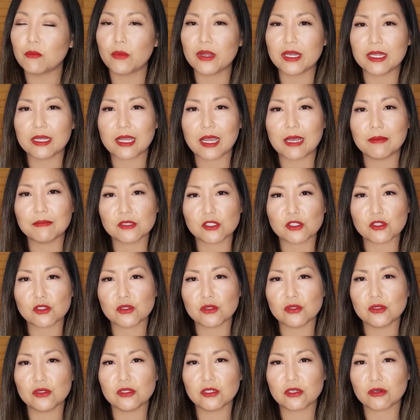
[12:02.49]
when it comes
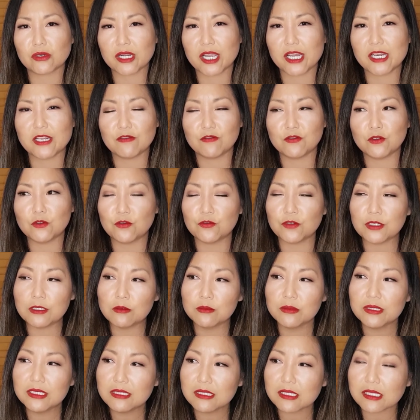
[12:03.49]
to creative
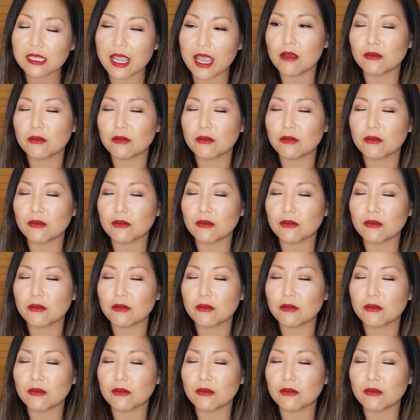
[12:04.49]
fulfillment.